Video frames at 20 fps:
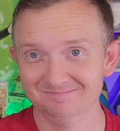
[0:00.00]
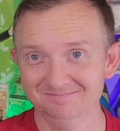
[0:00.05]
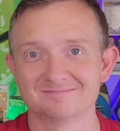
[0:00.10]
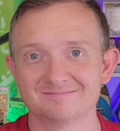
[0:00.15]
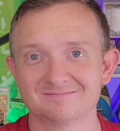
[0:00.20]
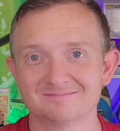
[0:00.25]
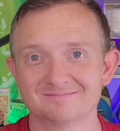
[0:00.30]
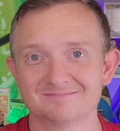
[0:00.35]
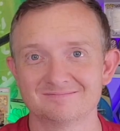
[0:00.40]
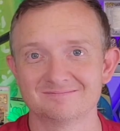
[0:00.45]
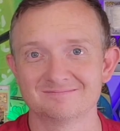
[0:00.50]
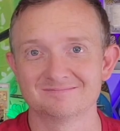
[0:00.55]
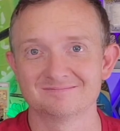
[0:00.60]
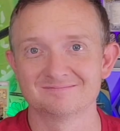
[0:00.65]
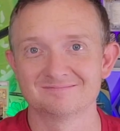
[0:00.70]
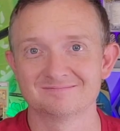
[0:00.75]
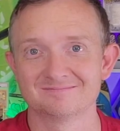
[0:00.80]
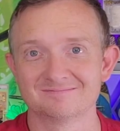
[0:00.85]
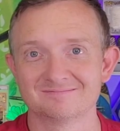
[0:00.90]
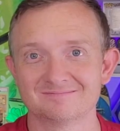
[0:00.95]

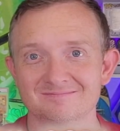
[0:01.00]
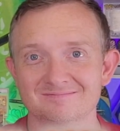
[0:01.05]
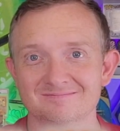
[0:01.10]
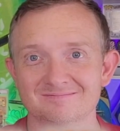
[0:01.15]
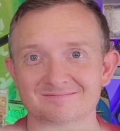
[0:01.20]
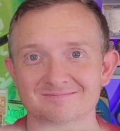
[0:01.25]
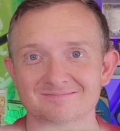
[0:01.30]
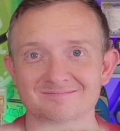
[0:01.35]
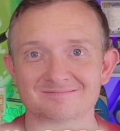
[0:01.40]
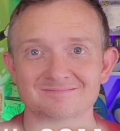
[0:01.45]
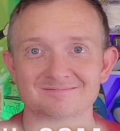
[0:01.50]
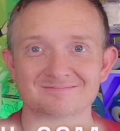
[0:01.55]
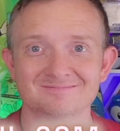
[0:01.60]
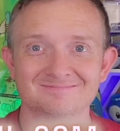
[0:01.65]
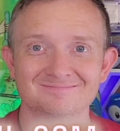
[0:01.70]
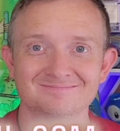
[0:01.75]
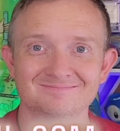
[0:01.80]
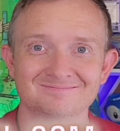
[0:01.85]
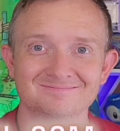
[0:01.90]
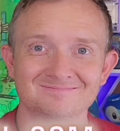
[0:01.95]

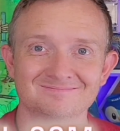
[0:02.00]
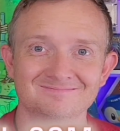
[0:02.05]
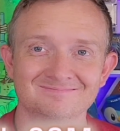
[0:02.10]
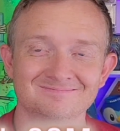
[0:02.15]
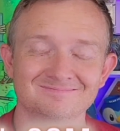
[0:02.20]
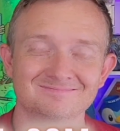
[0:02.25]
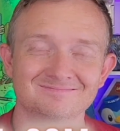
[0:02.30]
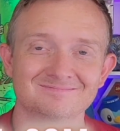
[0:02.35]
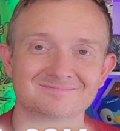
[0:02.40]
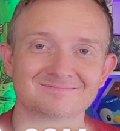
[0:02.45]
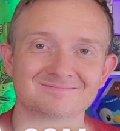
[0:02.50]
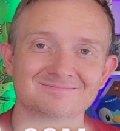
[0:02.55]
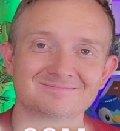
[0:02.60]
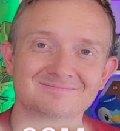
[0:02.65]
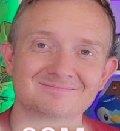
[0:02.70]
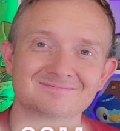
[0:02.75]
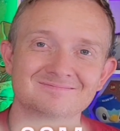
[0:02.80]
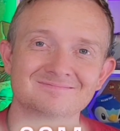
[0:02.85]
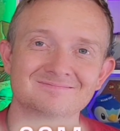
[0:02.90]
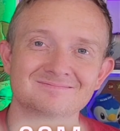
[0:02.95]

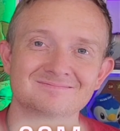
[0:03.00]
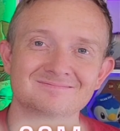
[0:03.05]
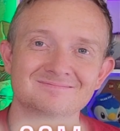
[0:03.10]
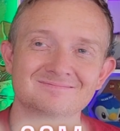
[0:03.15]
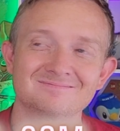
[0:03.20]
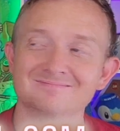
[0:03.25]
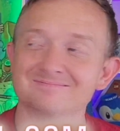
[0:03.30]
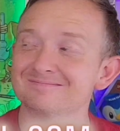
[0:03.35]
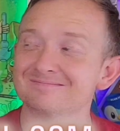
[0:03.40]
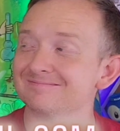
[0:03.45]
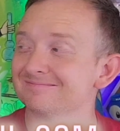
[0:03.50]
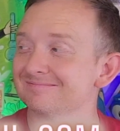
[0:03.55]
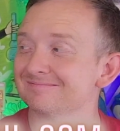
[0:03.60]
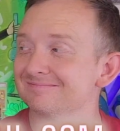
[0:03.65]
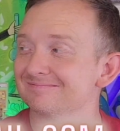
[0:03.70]
(not speaking)